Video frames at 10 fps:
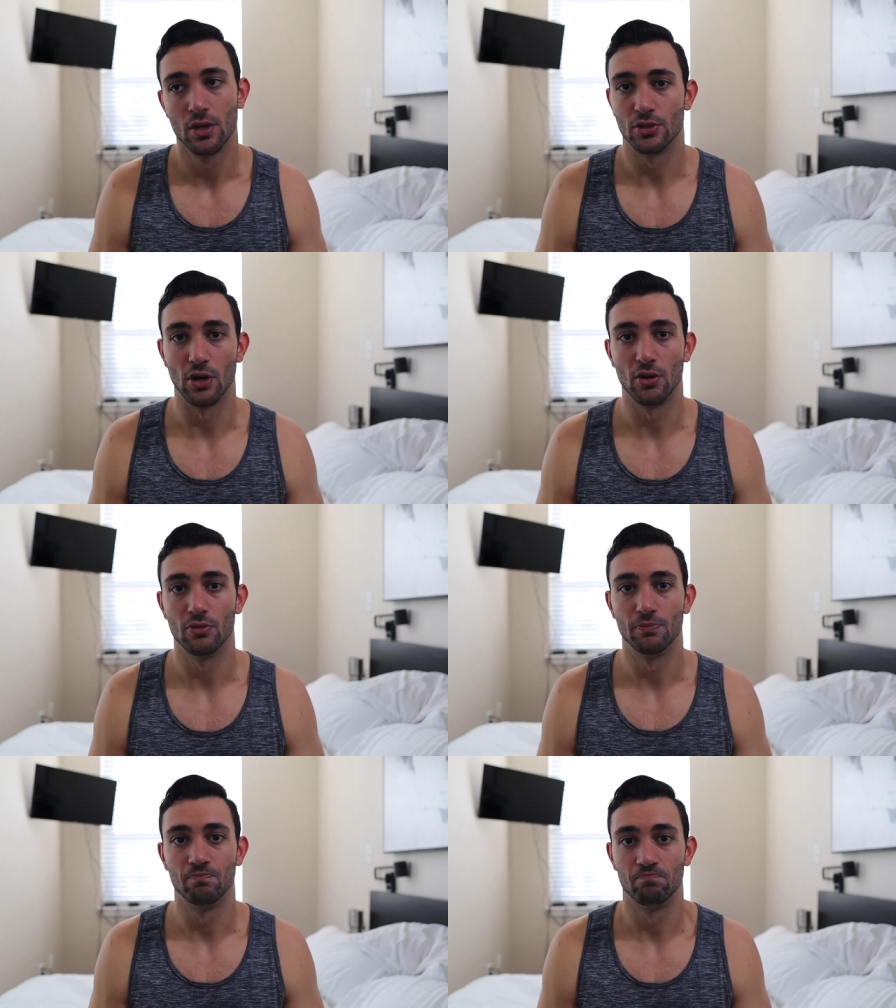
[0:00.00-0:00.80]

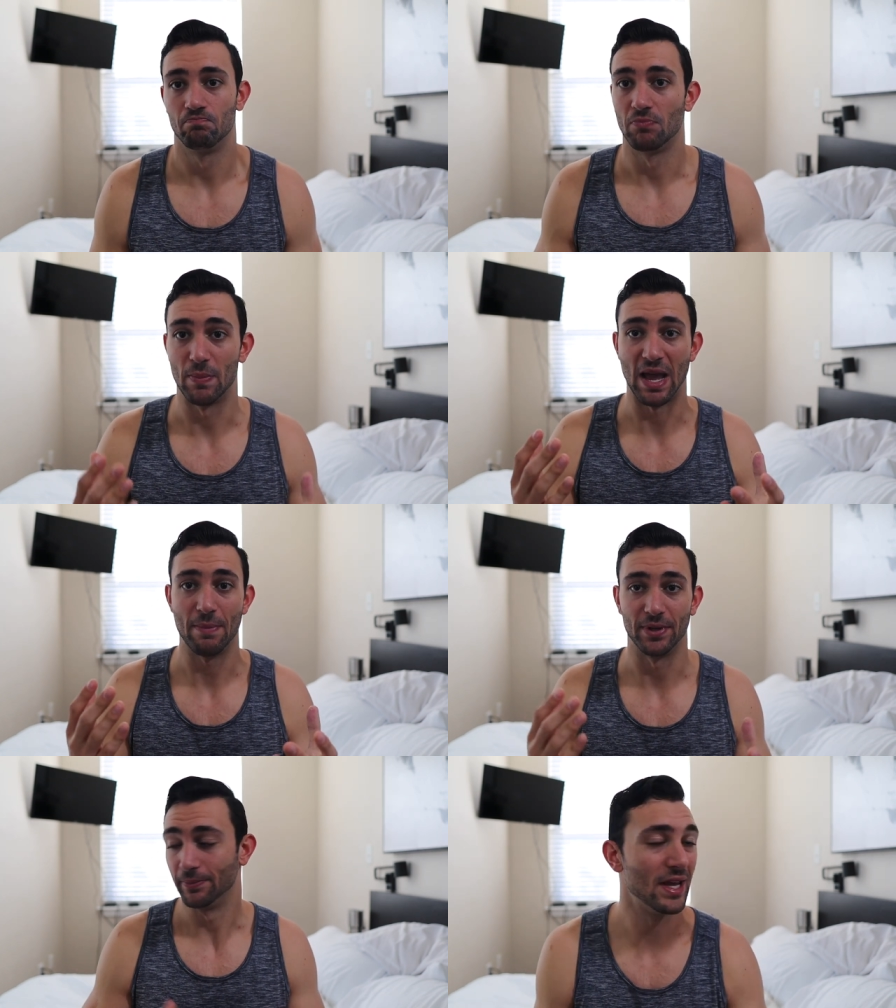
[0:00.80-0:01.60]
So I'm
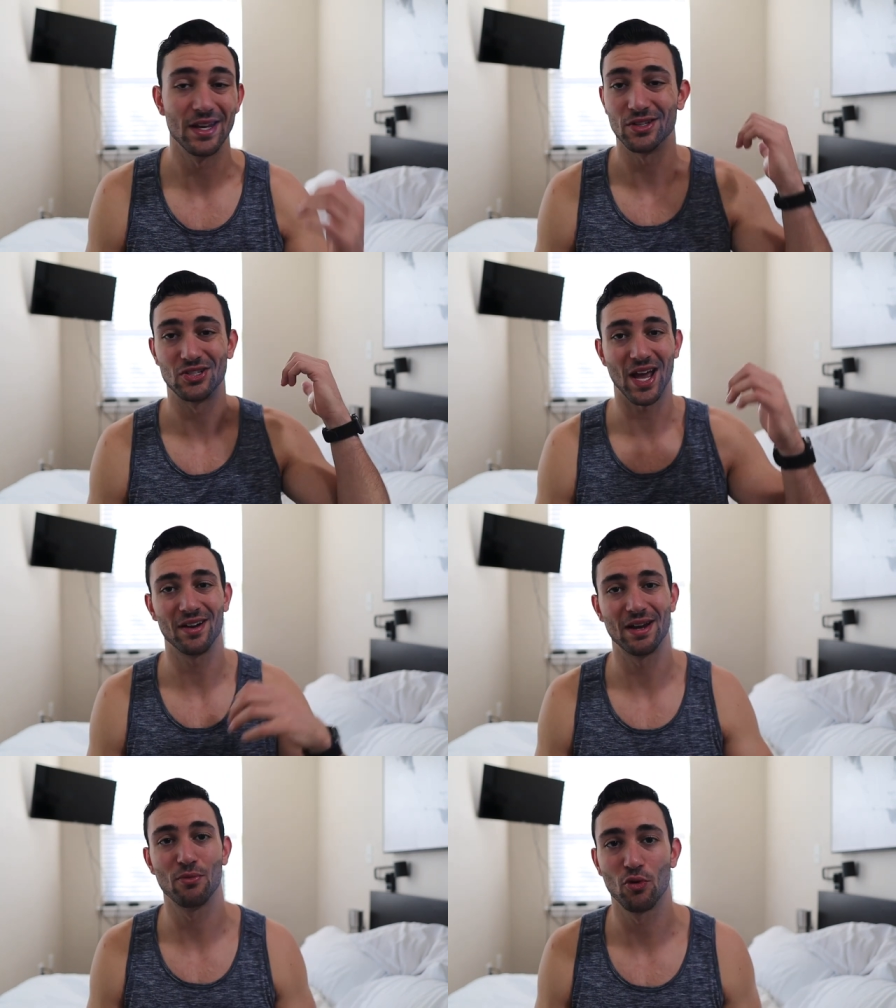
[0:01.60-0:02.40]
happy. It is
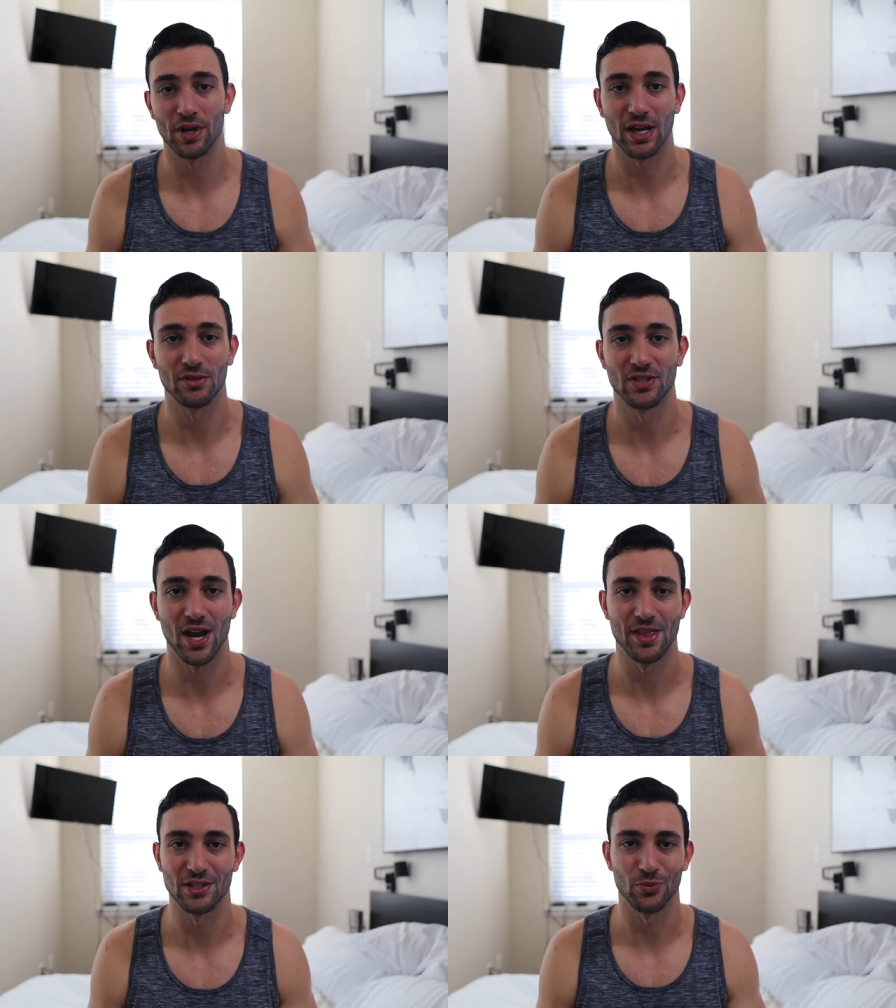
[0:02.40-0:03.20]
Saturday morning
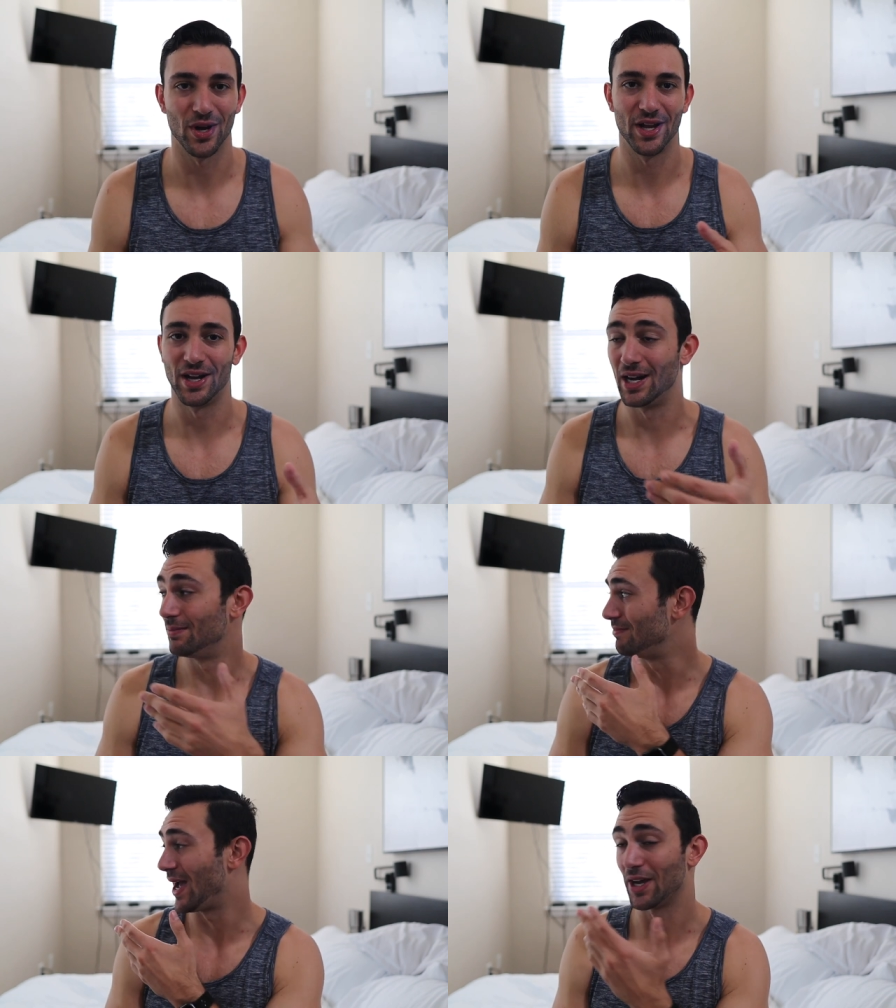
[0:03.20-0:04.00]
outside. That's why
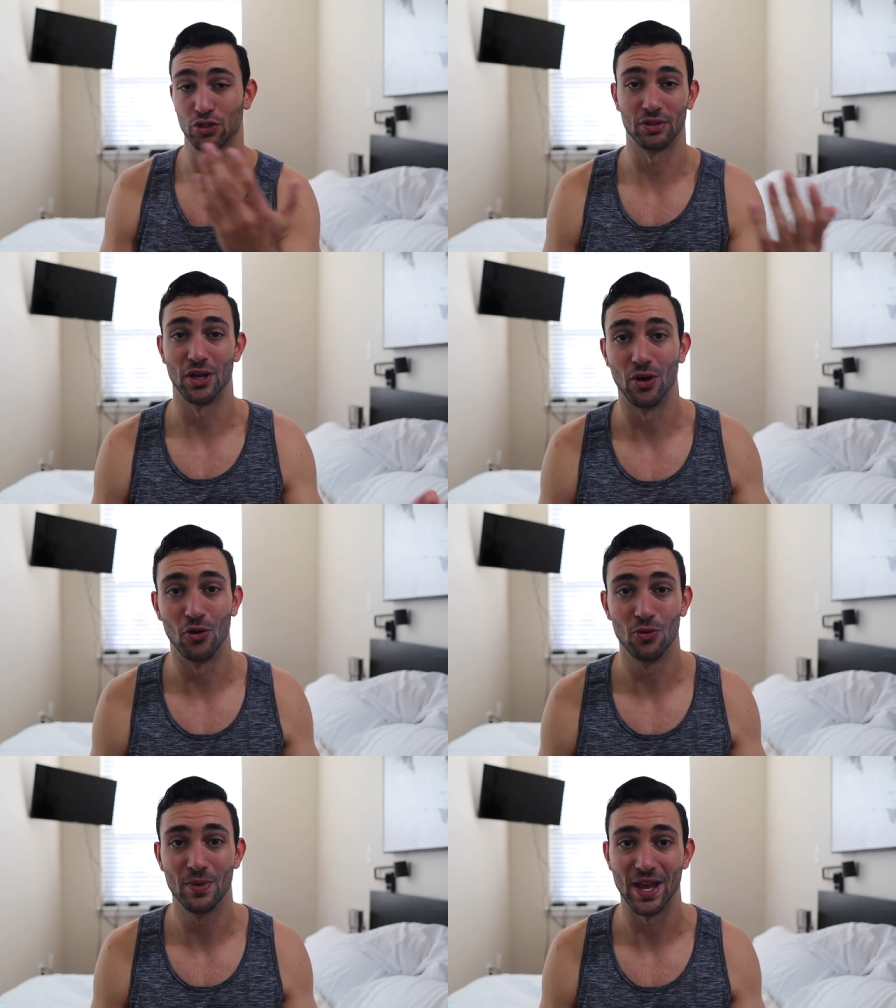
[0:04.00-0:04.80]
I'm actually
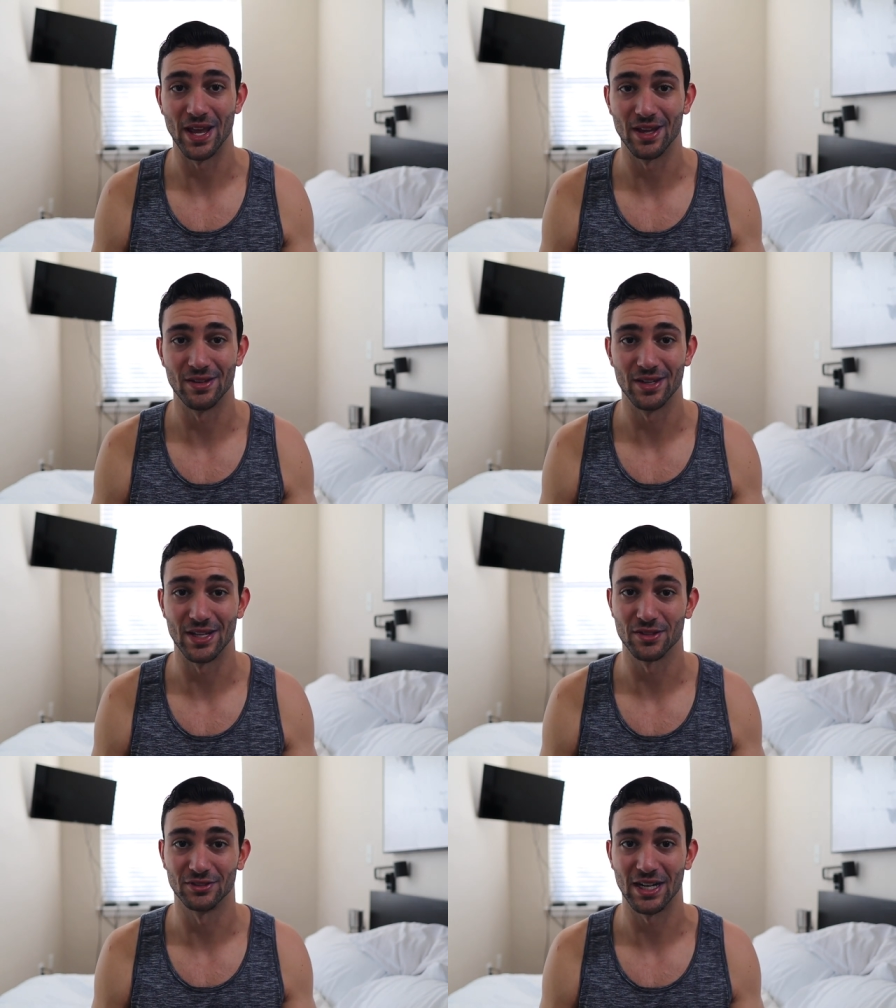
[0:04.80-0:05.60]
home and
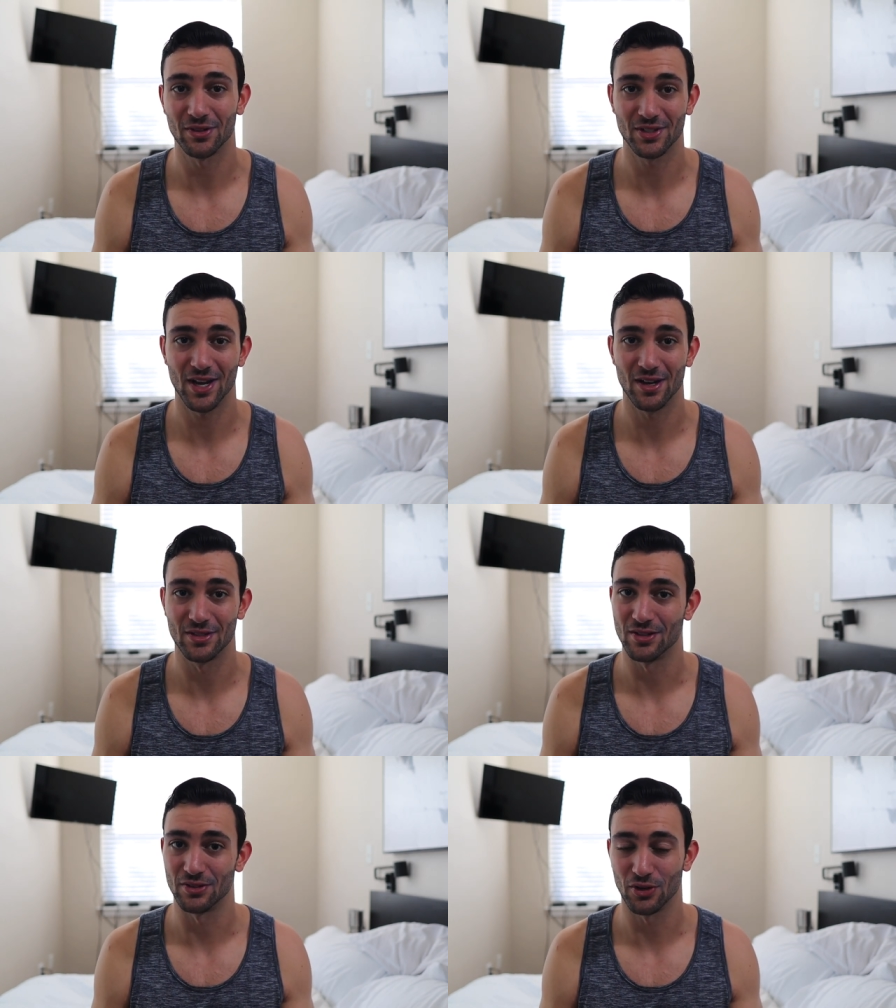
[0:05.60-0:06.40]
it's light outside.
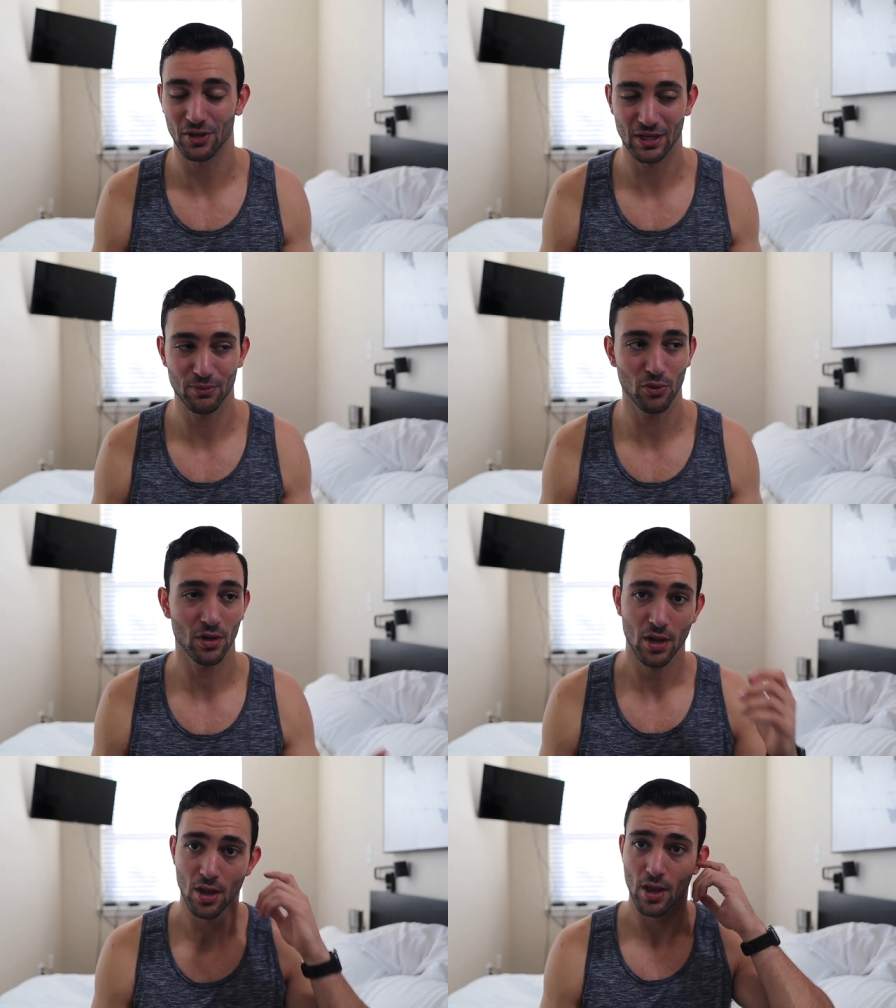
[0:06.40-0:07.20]
It's not dark anymore.